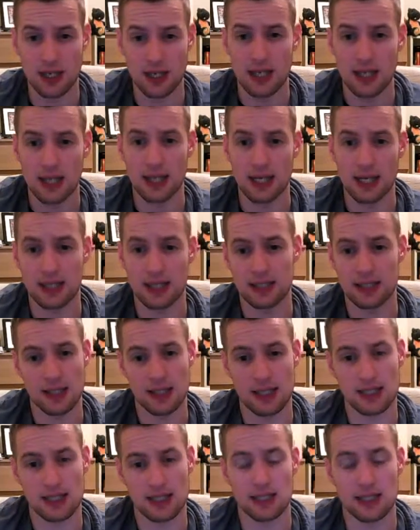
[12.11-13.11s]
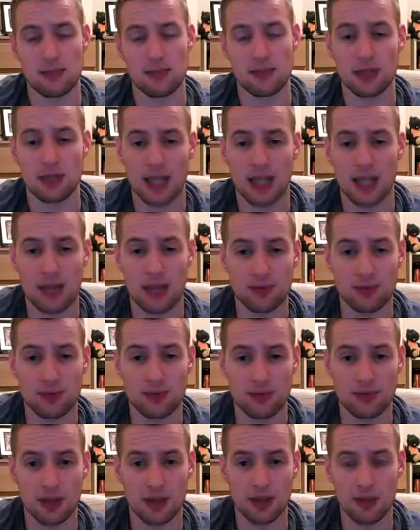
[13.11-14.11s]
Okay, it's a similar game to
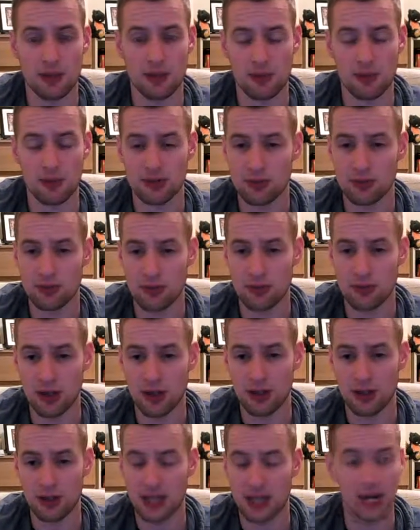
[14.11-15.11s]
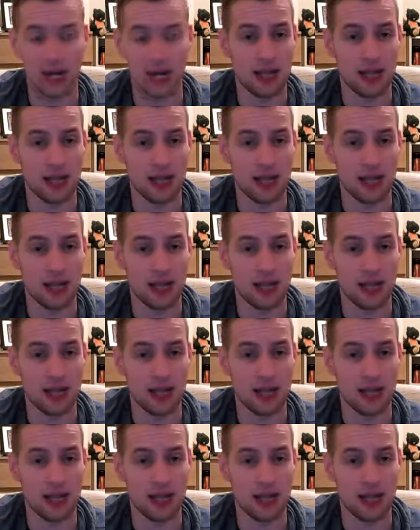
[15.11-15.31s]
WWE Supercard and